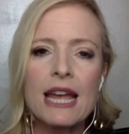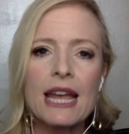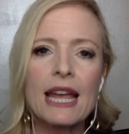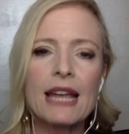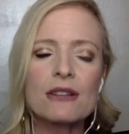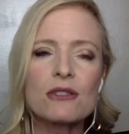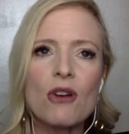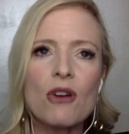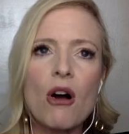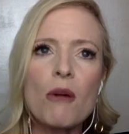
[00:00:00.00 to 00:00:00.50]

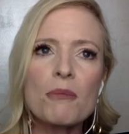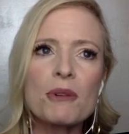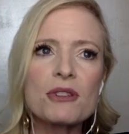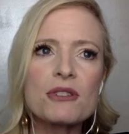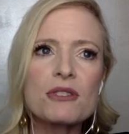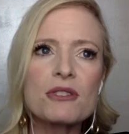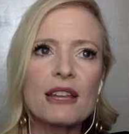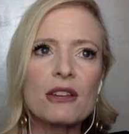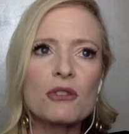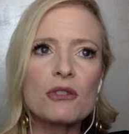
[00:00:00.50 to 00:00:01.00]
It's
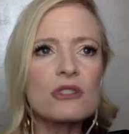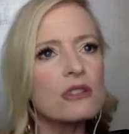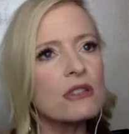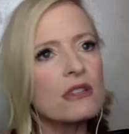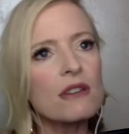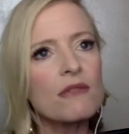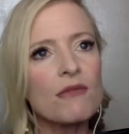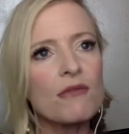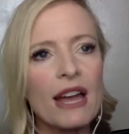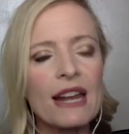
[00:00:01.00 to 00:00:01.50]
almost like you're just
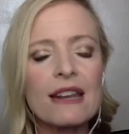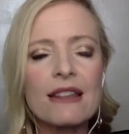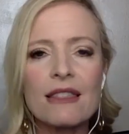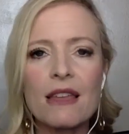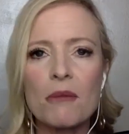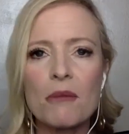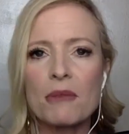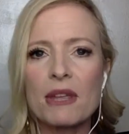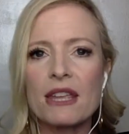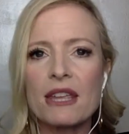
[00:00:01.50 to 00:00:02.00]
inviting
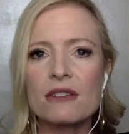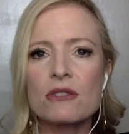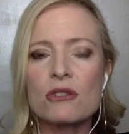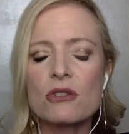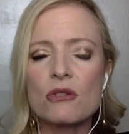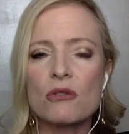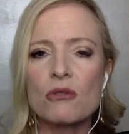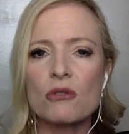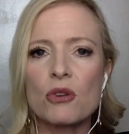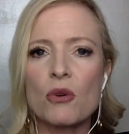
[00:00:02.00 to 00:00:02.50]
them
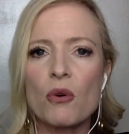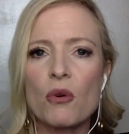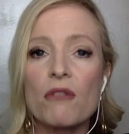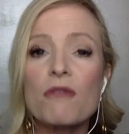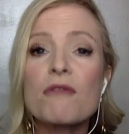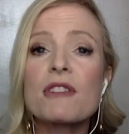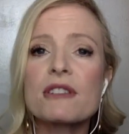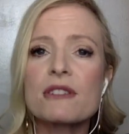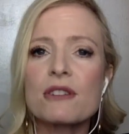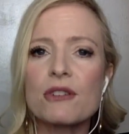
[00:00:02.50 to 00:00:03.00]
into your
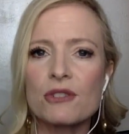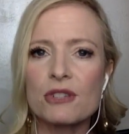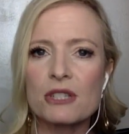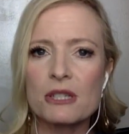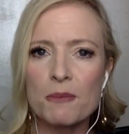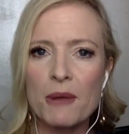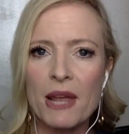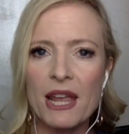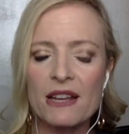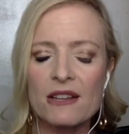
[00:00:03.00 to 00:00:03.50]
physical
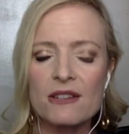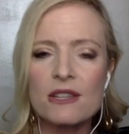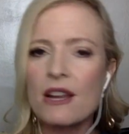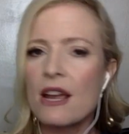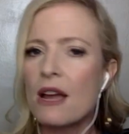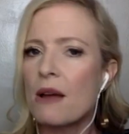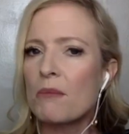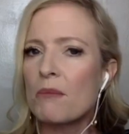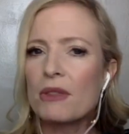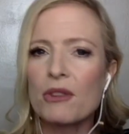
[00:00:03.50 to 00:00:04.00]
space,
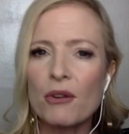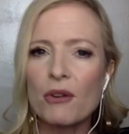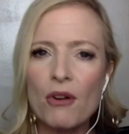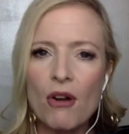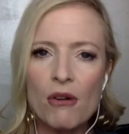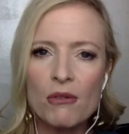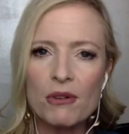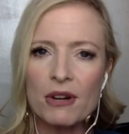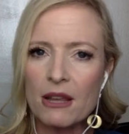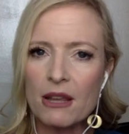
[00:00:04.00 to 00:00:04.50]
but they're
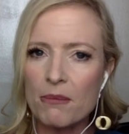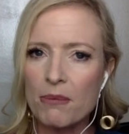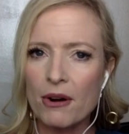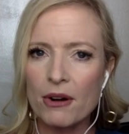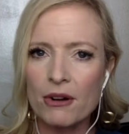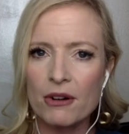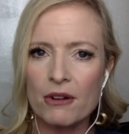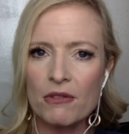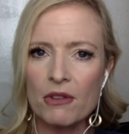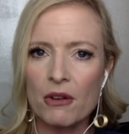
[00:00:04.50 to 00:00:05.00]
already a
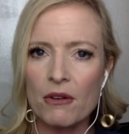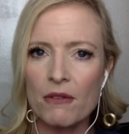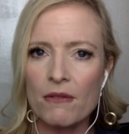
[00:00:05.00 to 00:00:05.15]
part of you.